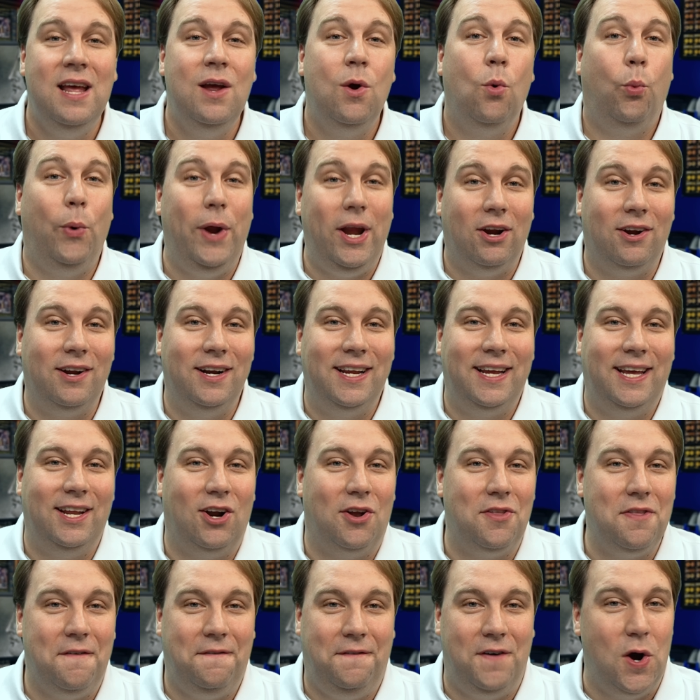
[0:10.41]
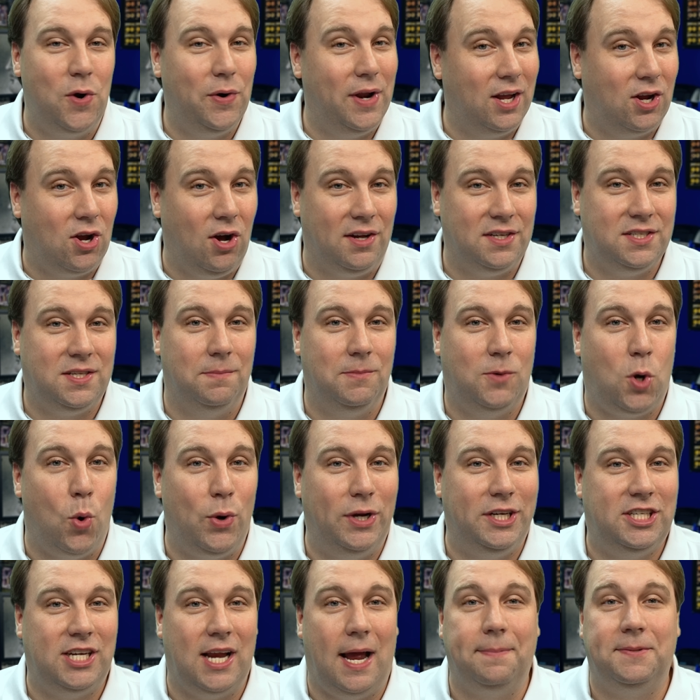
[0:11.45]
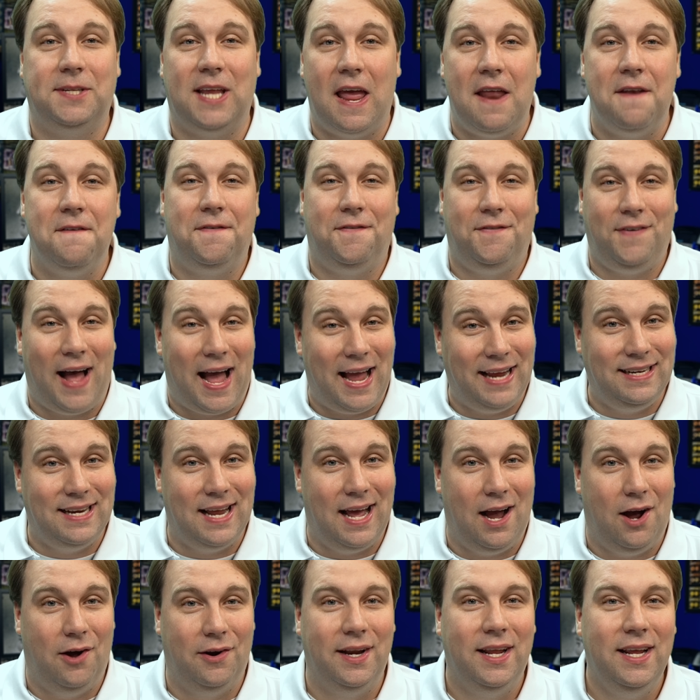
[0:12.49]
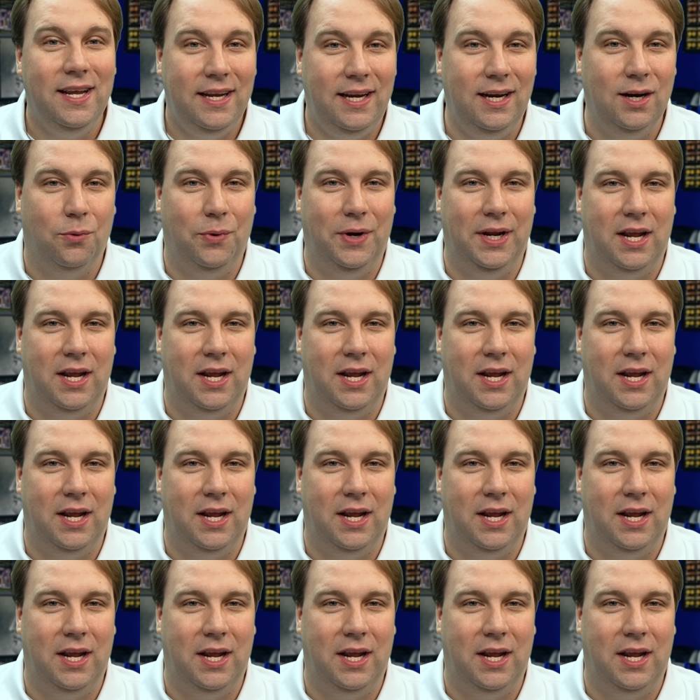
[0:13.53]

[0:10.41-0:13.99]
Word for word: We are going to get on the phone and call some coin shops and find out. Here we